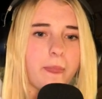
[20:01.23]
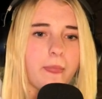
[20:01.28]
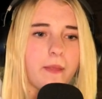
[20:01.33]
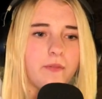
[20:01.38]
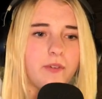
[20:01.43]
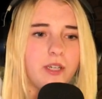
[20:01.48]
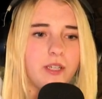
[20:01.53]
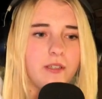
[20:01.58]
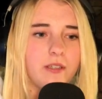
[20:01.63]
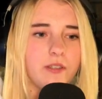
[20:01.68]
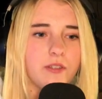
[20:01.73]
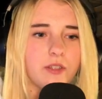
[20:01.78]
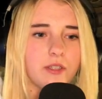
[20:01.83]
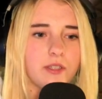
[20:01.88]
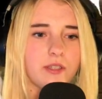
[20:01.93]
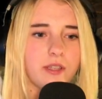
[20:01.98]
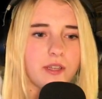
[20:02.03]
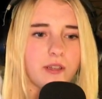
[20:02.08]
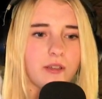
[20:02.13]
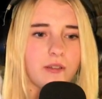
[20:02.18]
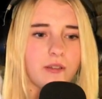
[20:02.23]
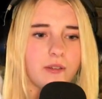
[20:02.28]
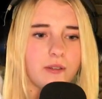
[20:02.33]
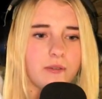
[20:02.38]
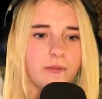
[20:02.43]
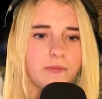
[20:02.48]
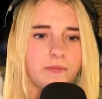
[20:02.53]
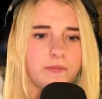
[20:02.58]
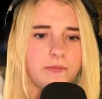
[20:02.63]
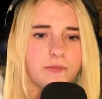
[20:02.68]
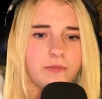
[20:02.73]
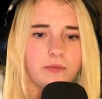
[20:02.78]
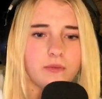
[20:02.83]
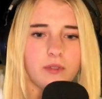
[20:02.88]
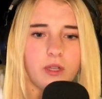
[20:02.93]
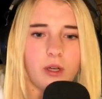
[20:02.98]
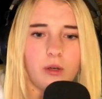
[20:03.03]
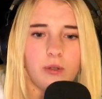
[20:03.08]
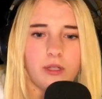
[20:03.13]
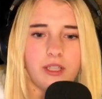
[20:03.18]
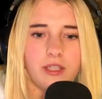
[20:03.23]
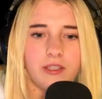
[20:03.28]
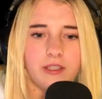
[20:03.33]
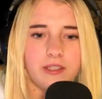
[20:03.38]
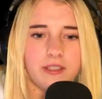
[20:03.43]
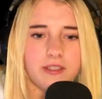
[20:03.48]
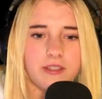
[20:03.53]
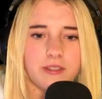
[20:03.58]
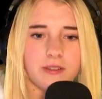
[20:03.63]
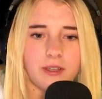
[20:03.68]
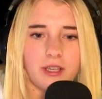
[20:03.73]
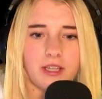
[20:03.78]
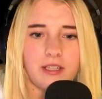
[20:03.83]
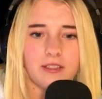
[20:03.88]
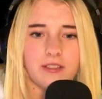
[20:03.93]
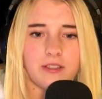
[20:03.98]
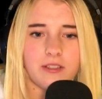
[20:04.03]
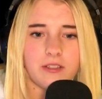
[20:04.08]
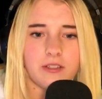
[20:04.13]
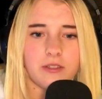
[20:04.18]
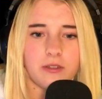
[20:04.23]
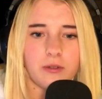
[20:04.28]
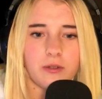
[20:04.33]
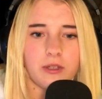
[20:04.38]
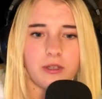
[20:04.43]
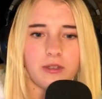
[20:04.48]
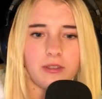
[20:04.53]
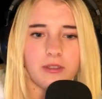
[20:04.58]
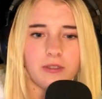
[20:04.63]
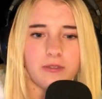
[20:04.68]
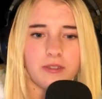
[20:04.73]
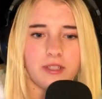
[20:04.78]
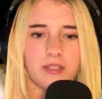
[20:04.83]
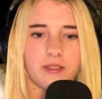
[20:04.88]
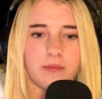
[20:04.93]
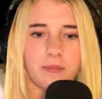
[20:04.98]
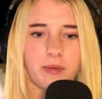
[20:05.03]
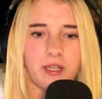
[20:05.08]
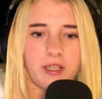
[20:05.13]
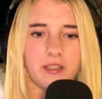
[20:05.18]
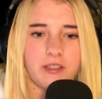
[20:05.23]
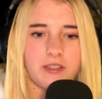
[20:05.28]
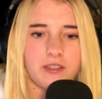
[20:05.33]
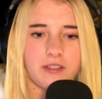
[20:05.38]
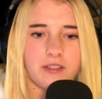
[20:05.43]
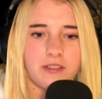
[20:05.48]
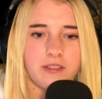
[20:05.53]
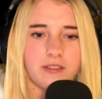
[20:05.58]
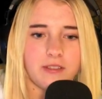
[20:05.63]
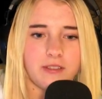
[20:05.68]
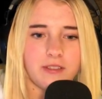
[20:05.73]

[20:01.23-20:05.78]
Very interesting. Oh, there it is. Okay, let's destroy all of these buckets.